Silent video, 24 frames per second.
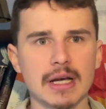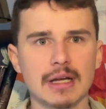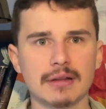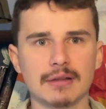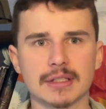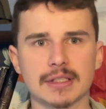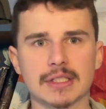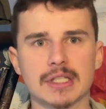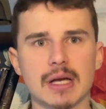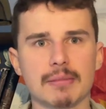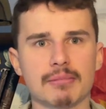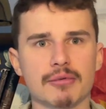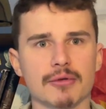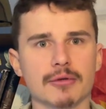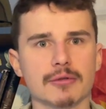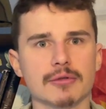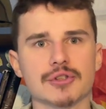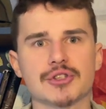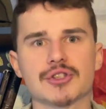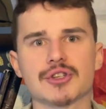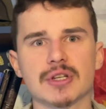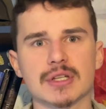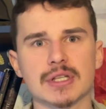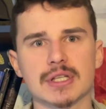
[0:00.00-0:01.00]
the
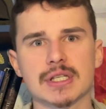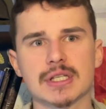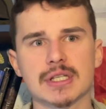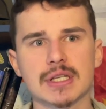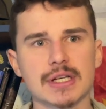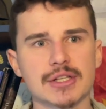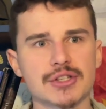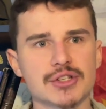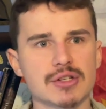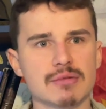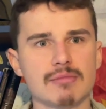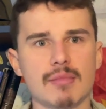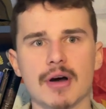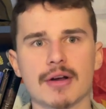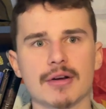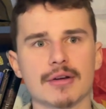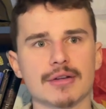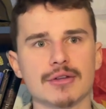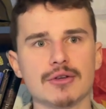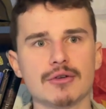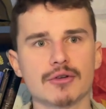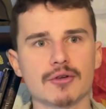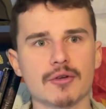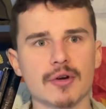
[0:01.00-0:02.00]
Zaporozhian Sich in
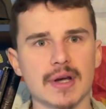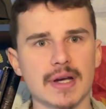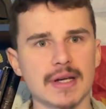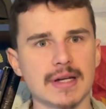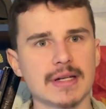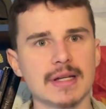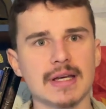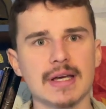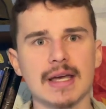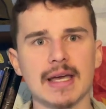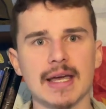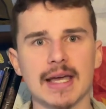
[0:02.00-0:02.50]
modern Ukraine,